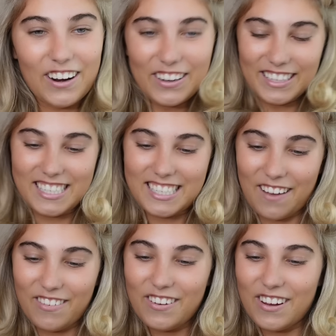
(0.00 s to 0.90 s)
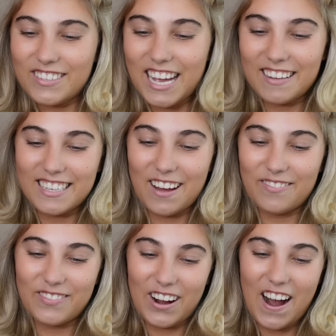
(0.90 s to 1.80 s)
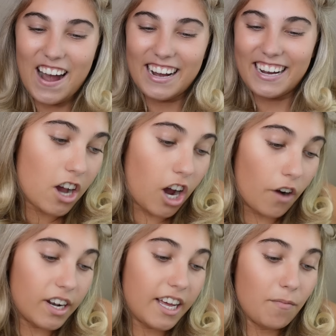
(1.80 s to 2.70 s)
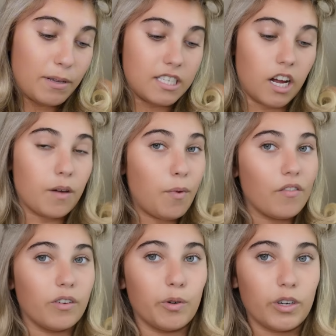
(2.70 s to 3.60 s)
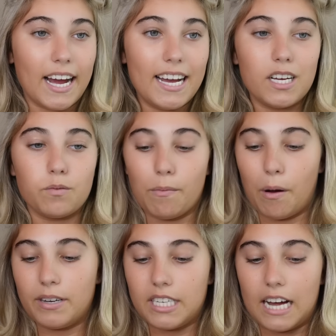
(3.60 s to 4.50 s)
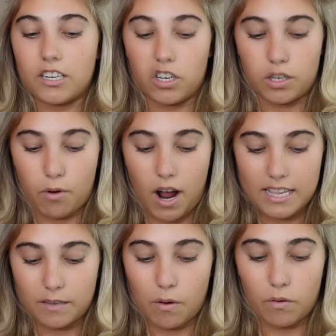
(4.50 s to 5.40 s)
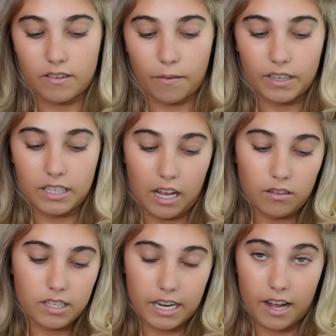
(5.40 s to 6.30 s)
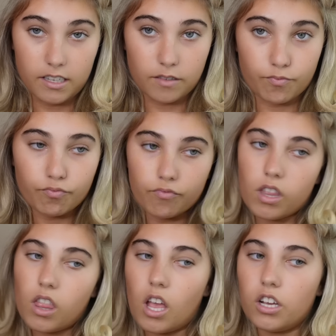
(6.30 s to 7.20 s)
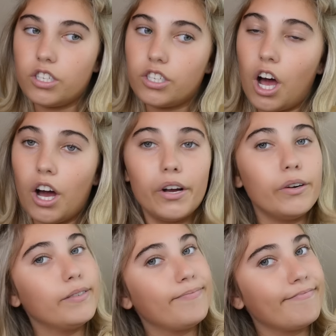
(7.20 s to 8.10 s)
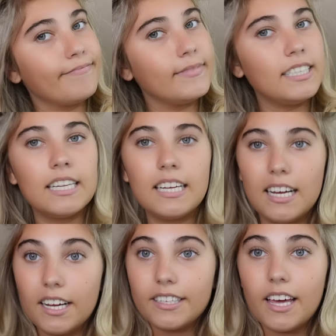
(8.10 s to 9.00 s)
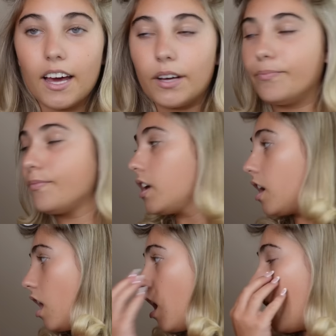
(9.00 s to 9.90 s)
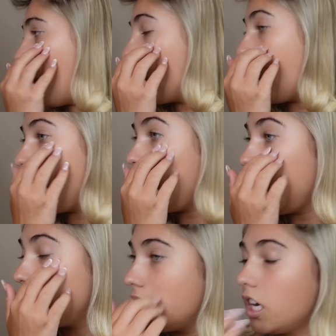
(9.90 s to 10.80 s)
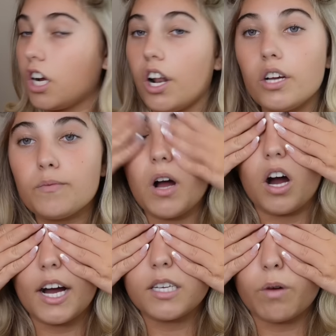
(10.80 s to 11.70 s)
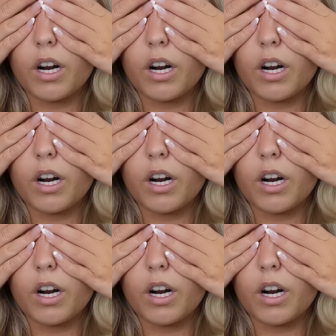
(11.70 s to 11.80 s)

on the 7th of September. Currently I've been stuck in my room all day because my mum and dad are surprising me with something downstairs. So yeah, um, I need to close my eyes